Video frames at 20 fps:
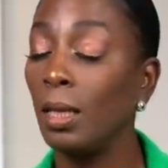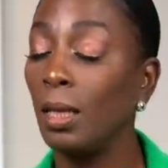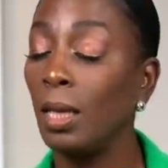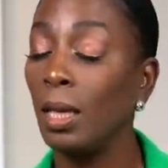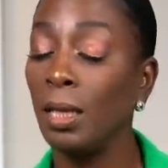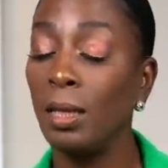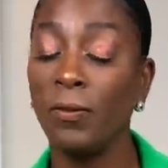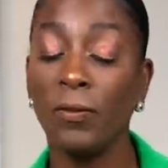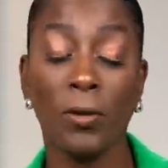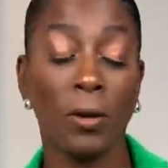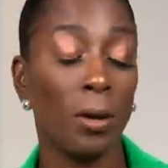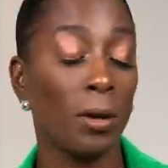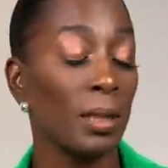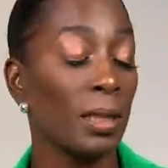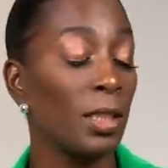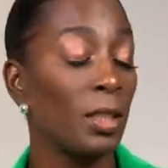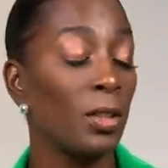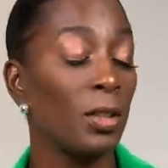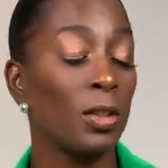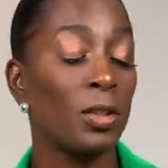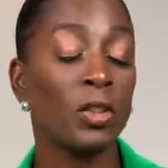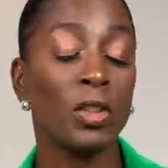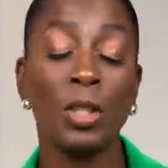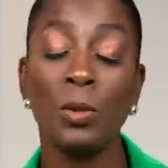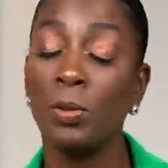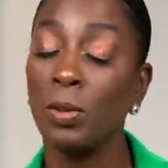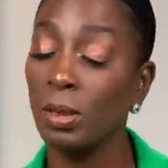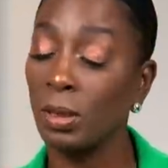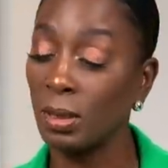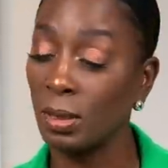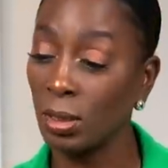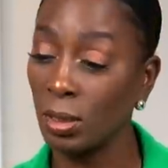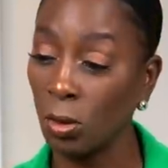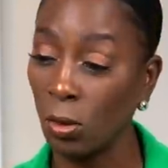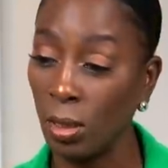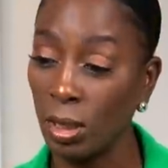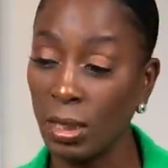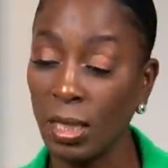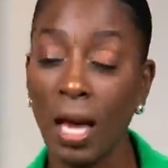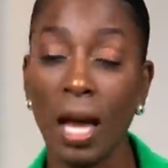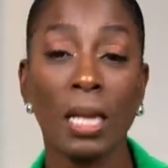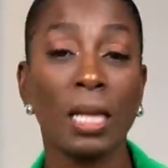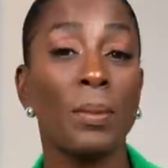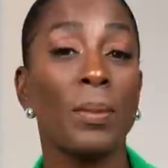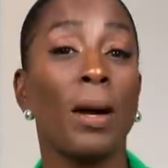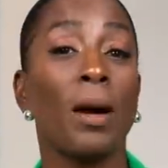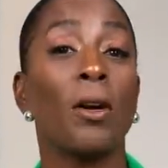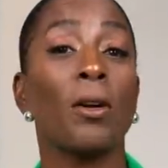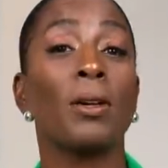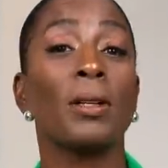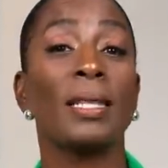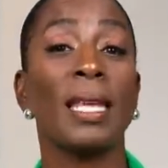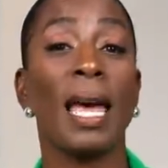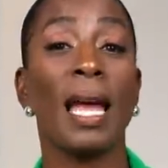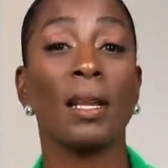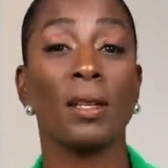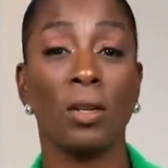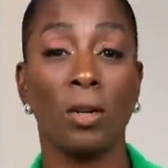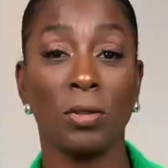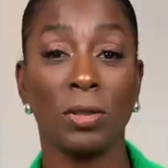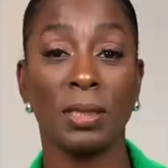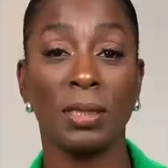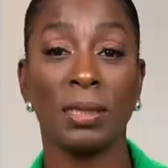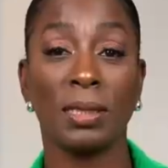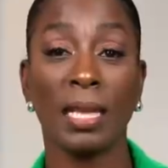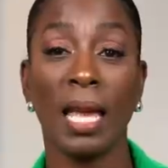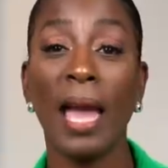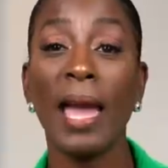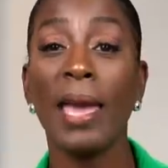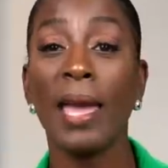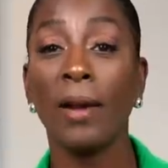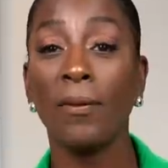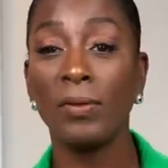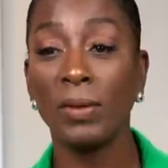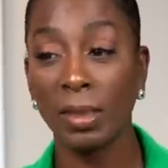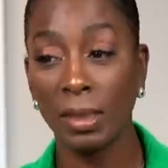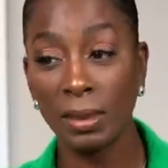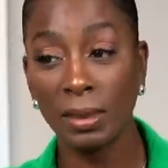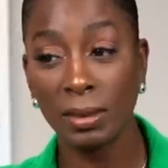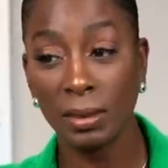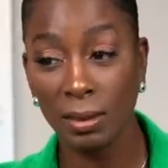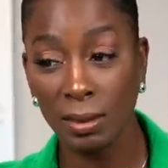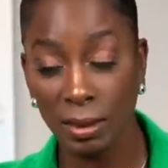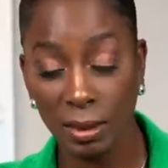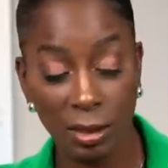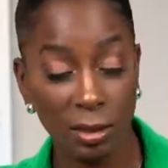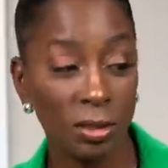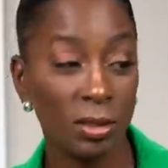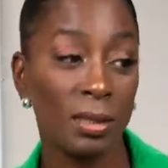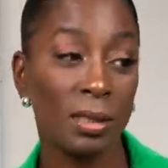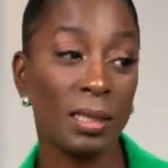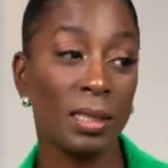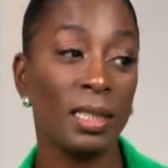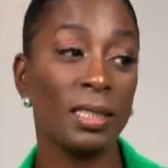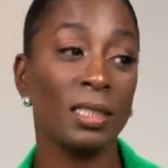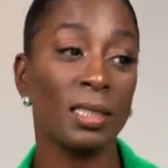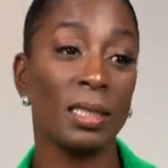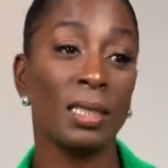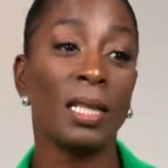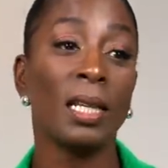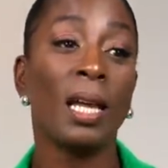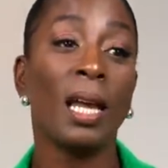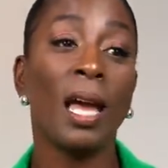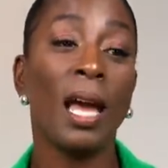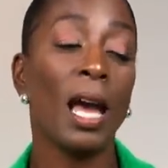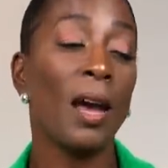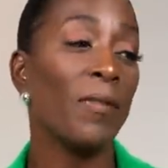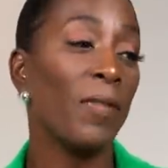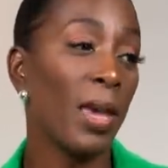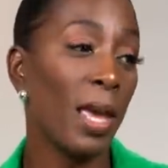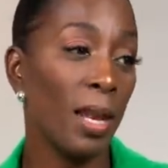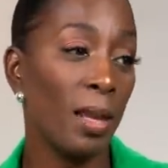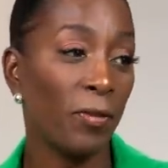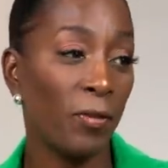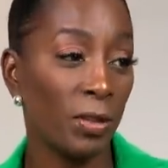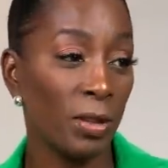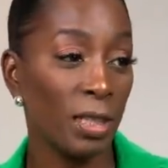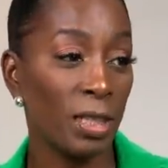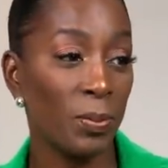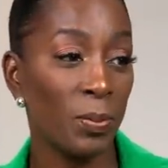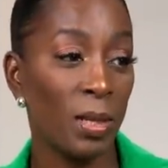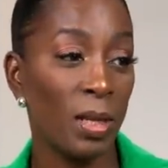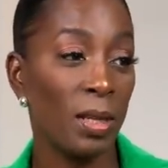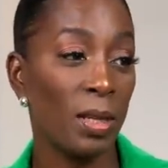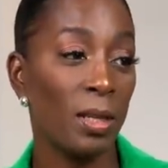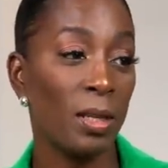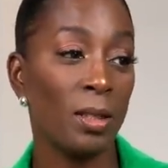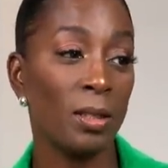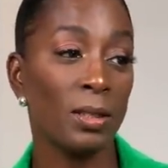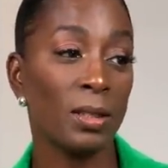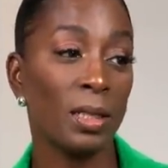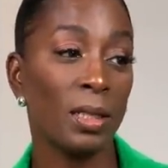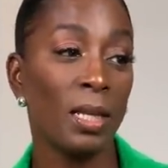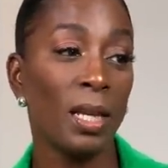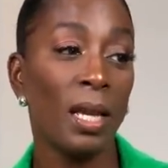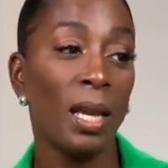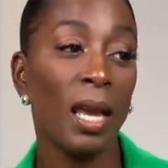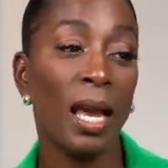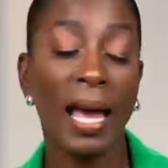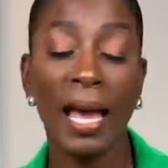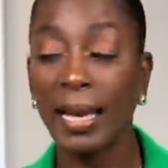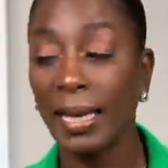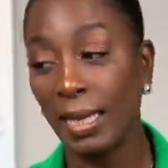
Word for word: inadvertently, she would start talking about her diagnosis. I have this and such, and I've had it for this many years, and I